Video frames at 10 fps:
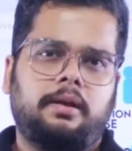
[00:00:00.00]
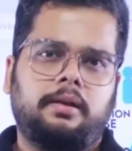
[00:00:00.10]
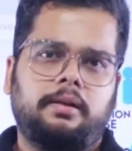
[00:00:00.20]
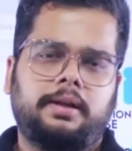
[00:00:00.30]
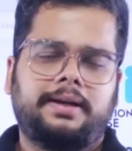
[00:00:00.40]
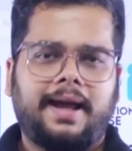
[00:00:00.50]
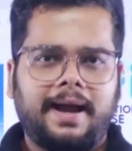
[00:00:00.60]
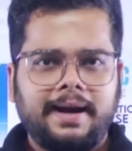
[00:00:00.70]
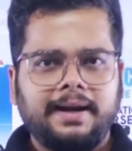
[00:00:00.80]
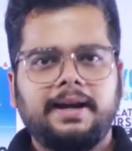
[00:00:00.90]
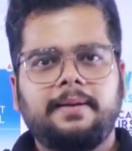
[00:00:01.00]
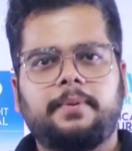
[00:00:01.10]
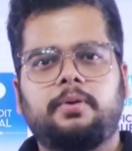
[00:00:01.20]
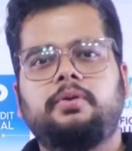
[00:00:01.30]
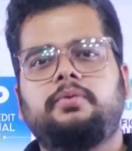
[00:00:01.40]
The targeted
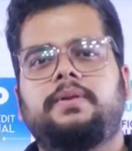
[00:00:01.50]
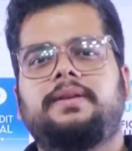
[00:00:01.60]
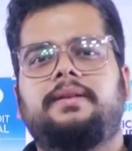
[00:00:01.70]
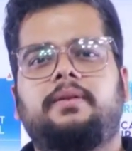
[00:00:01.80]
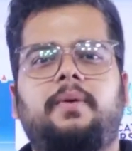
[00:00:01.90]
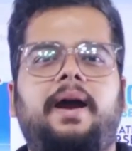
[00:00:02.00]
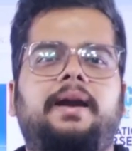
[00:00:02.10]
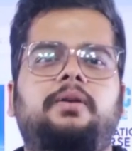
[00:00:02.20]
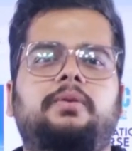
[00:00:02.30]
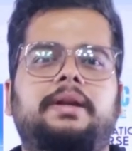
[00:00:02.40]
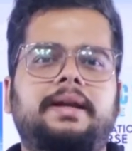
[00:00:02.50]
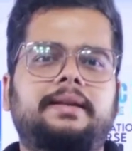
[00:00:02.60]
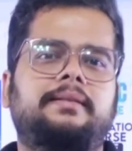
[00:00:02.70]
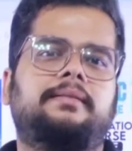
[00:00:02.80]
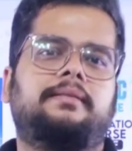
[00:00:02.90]
approach which is required to clear
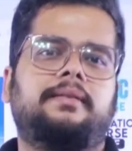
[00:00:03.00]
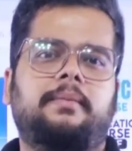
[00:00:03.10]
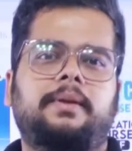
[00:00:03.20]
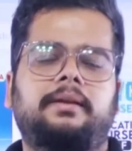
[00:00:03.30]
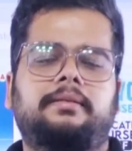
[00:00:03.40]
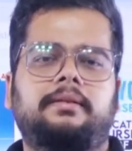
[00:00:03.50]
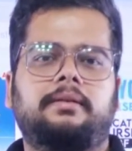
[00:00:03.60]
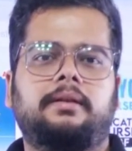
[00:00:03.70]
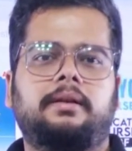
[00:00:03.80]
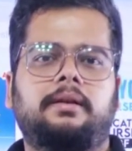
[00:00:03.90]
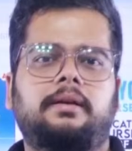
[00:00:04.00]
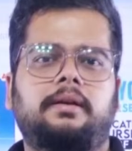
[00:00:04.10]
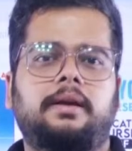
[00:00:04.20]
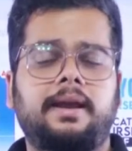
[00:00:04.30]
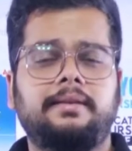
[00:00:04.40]
these examination
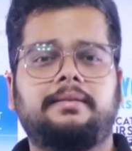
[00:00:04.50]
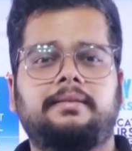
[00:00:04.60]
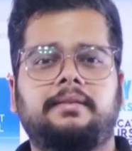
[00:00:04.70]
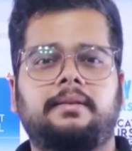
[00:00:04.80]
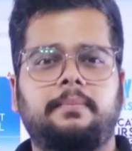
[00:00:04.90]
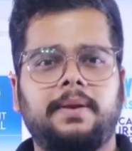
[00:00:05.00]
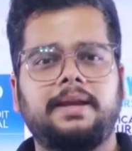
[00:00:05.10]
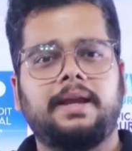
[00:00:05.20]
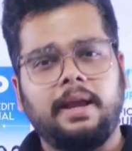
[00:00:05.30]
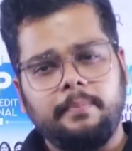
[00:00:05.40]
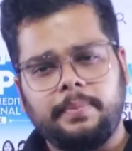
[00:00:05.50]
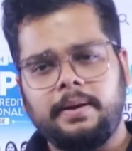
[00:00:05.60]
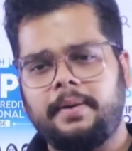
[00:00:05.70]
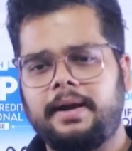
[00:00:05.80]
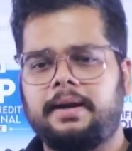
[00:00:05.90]
is being
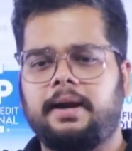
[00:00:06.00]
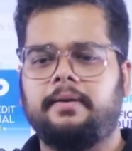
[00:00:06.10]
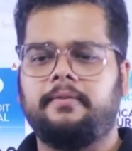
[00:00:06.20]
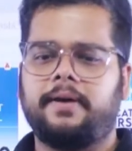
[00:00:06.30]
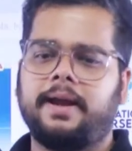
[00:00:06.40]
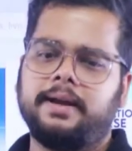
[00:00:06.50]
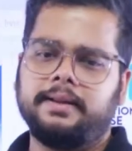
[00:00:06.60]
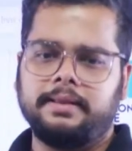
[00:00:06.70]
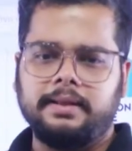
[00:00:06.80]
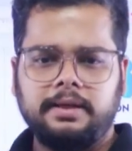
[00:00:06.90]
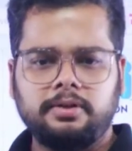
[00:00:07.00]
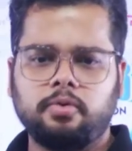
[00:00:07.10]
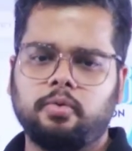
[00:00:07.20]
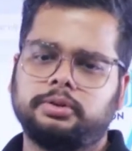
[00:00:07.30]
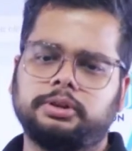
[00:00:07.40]
implemented via these
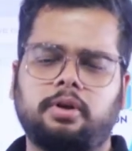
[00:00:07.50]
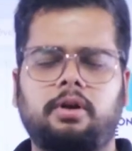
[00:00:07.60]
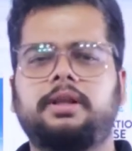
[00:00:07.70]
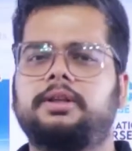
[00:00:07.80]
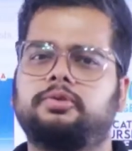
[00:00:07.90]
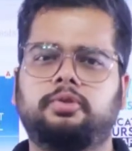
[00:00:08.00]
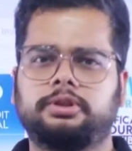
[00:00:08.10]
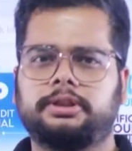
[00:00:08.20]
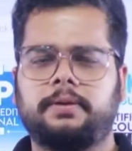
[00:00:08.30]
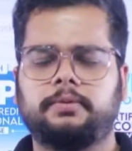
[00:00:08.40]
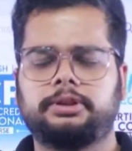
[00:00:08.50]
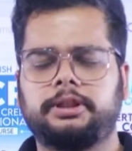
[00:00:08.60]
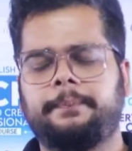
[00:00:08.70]
courses, all these courses I would say.